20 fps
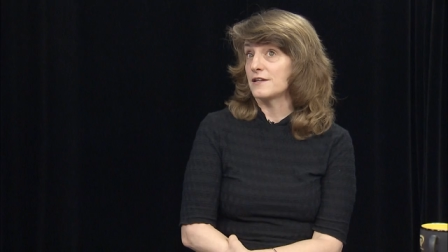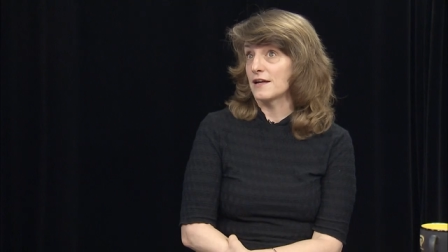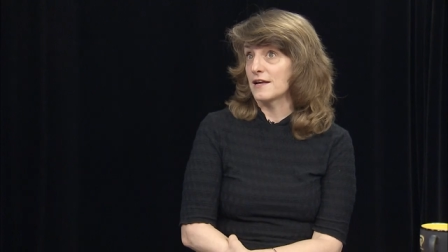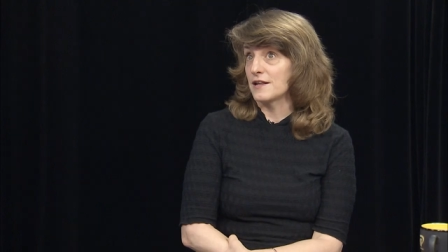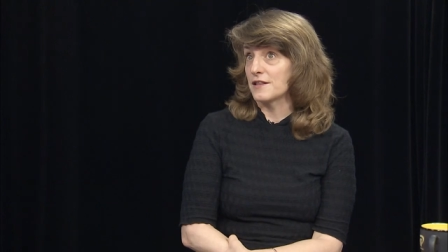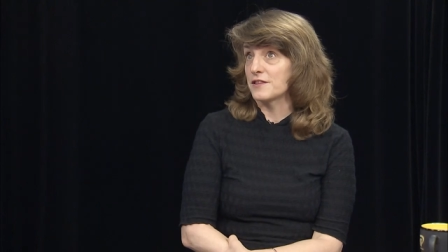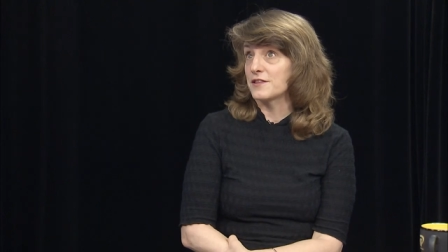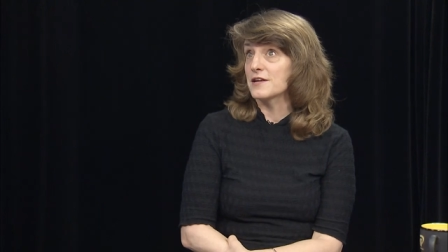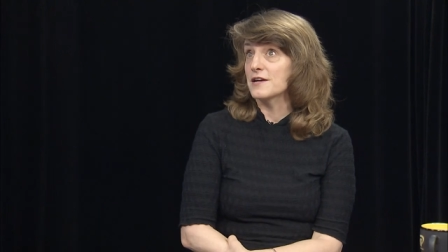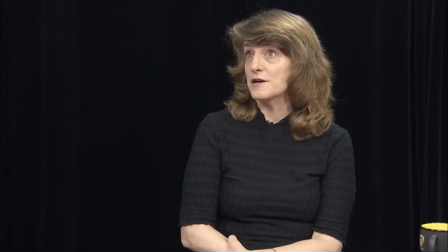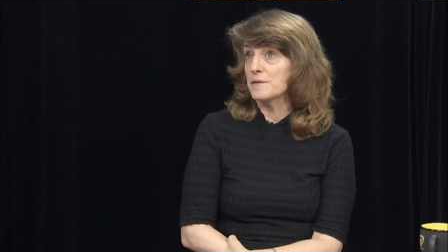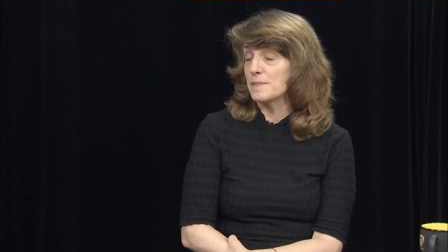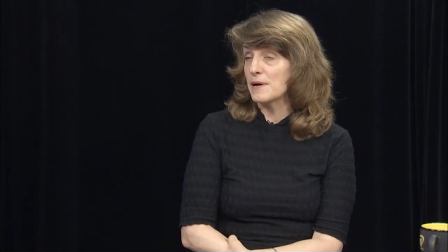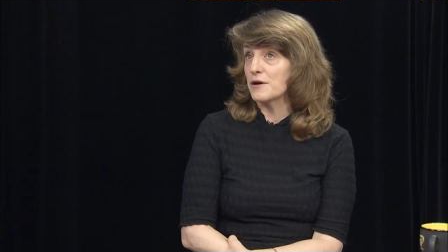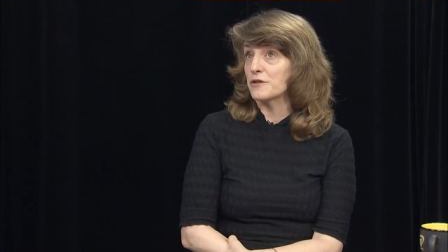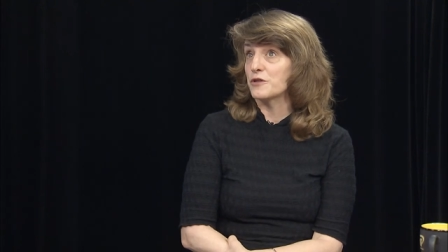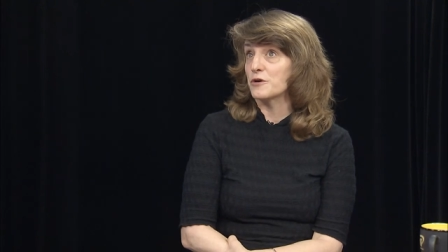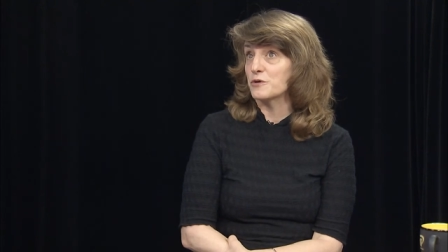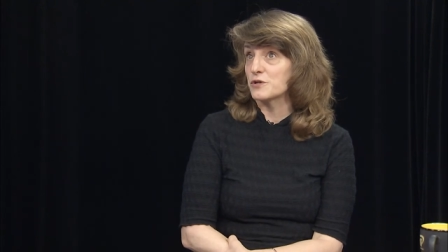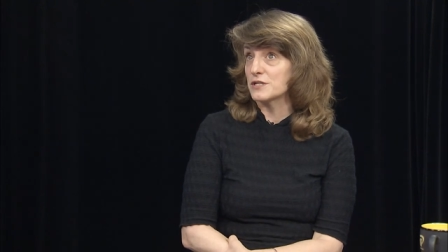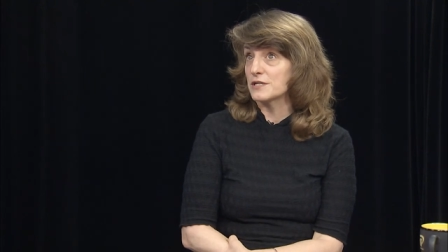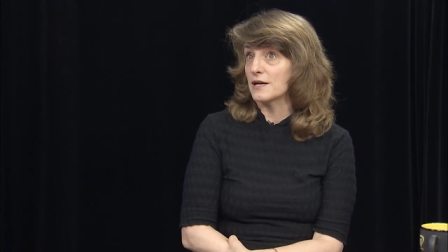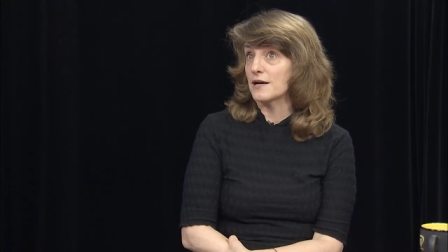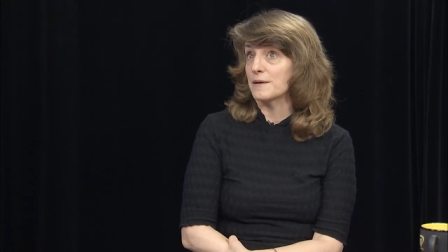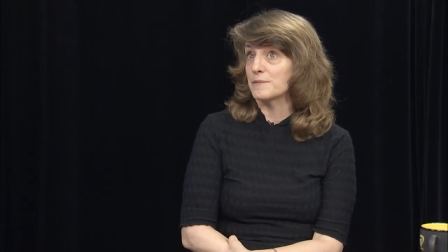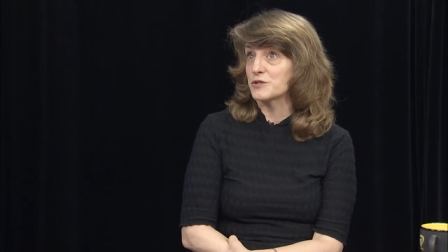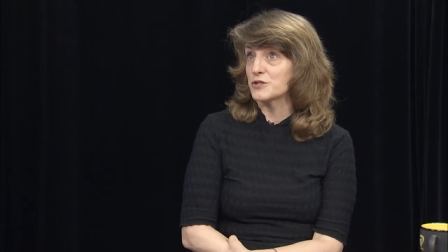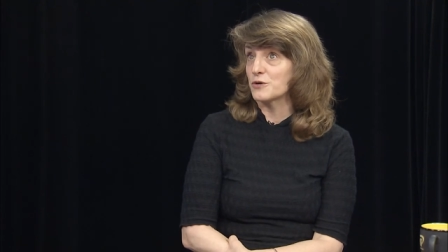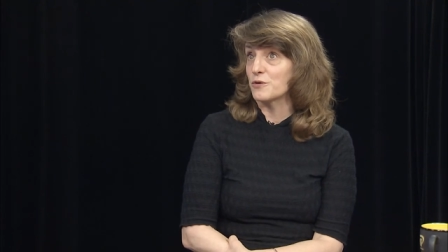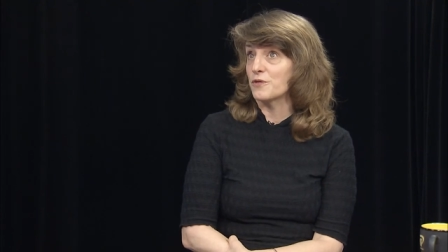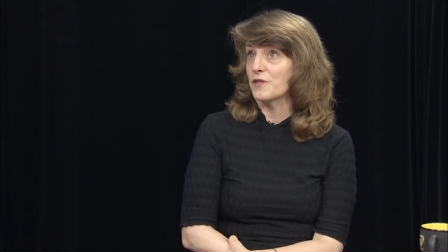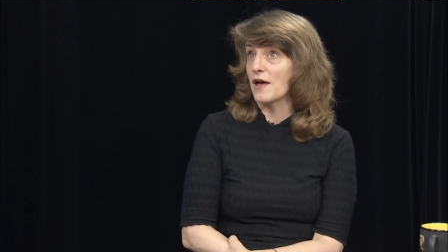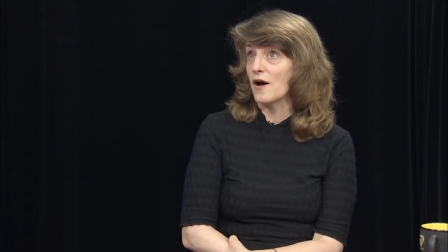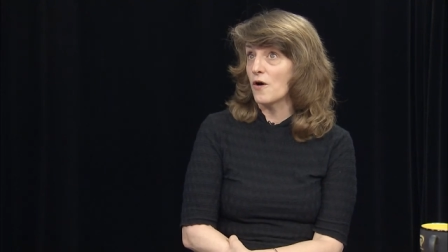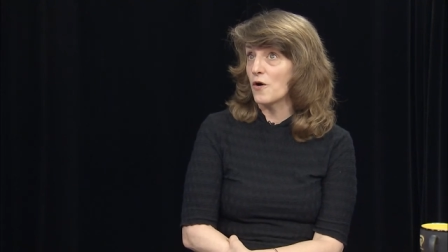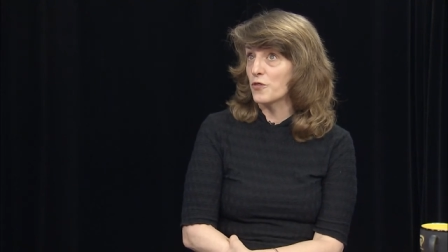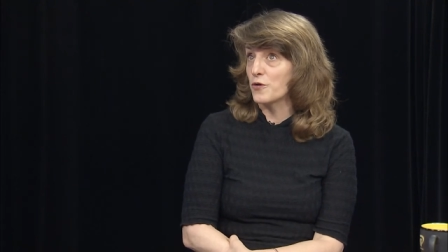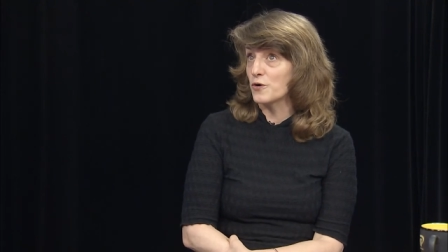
and think about those times. So that